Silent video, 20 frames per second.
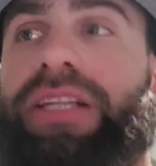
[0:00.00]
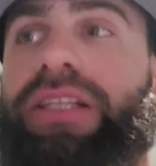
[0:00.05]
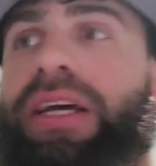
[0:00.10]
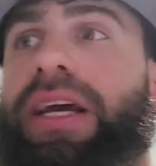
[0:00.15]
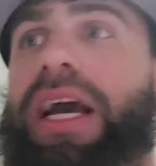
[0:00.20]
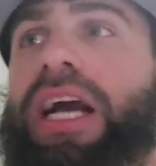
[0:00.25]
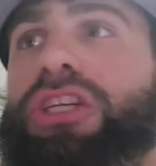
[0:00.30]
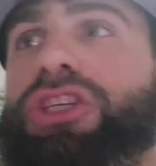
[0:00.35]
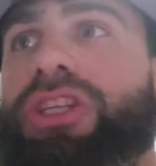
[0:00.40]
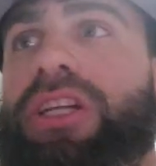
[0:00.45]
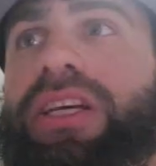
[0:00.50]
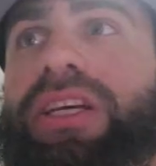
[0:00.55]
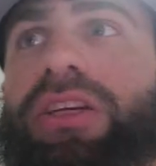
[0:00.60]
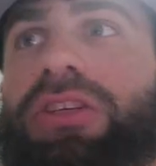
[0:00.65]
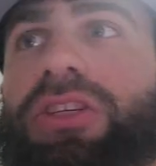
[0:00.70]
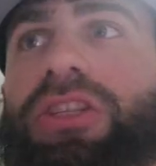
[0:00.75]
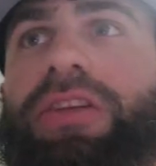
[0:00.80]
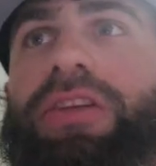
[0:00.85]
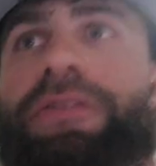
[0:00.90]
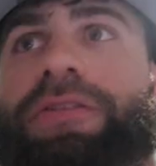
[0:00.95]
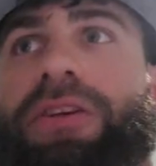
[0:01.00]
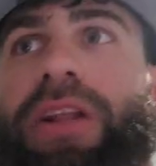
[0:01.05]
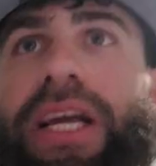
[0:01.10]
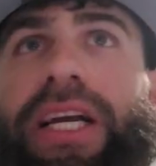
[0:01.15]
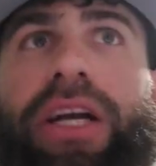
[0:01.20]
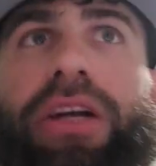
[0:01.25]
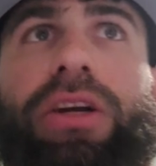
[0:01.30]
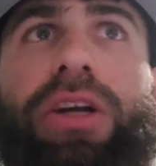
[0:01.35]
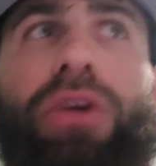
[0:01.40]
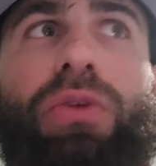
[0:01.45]
I actually used it for like
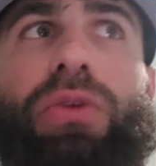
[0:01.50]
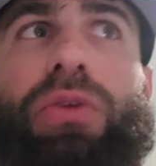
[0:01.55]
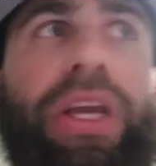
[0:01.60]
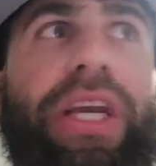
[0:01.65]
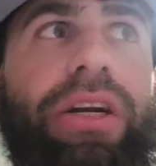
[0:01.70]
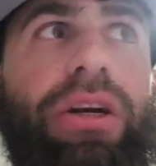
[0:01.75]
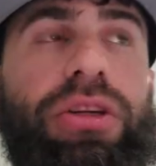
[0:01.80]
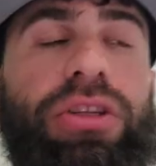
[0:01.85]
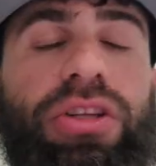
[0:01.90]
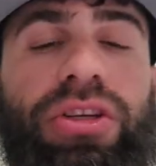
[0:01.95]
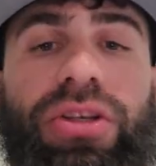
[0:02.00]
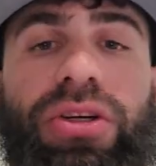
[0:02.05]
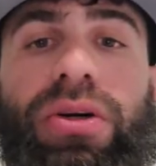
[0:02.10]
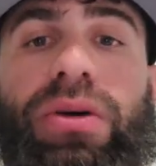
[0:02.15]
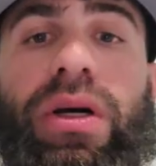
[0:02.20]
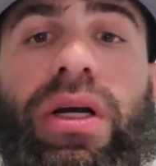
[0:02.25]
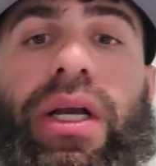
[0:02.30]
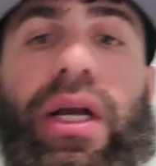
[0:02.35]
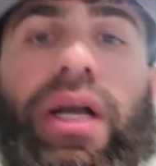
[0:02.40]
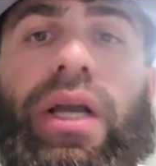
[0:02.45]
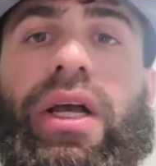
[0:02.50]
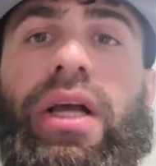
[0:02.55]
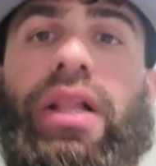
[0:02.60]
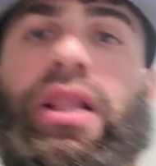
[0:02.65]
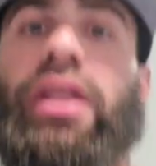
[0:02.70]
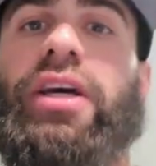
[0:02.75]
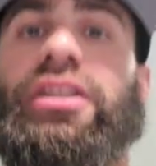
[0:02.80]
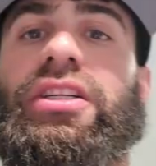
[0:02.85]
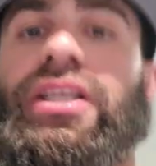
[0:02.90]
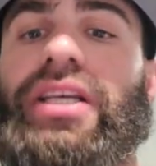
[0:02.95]
a good week or 2.
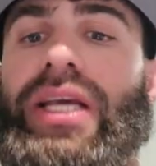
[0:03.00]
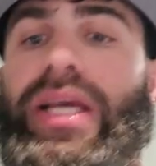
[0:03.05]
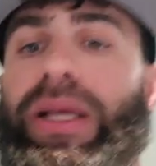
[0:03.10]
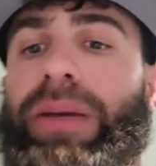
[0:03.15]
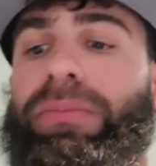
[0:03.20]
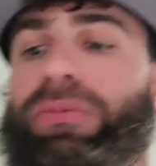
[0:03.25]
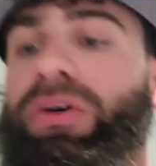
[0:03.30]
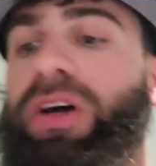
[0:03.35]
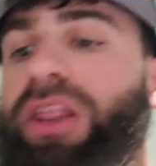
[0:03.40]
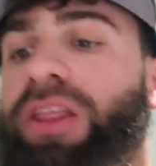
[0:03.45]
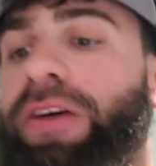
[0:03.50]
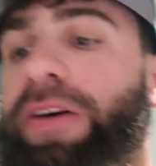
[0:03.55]
The team with